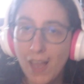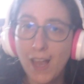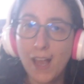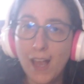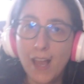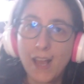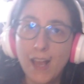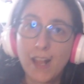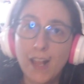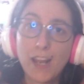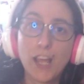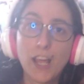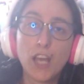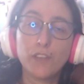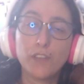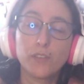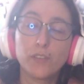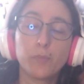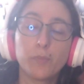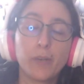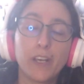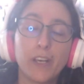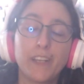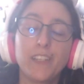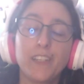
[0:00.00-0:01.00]
Hello
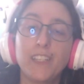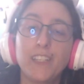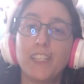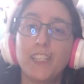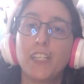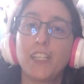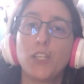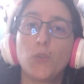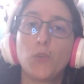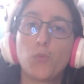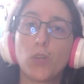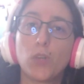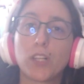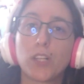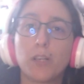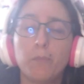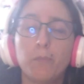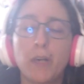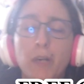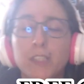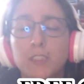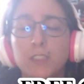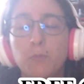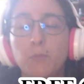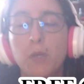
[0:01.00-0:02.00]
everybody, welcome
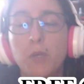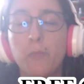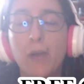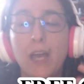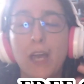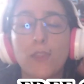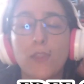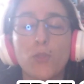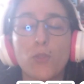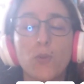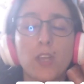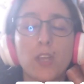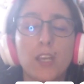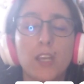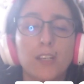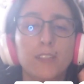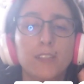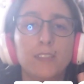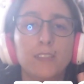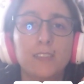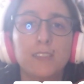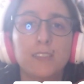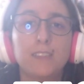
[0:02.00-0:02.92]
back to my Patreon.